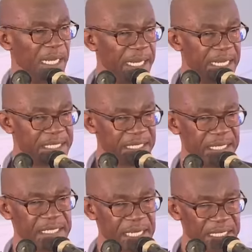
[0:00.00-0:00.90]
to be leaders
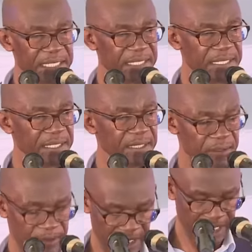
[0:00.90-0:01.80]
in this country.
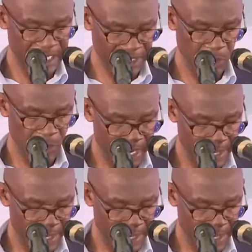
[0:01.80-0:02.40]
It has to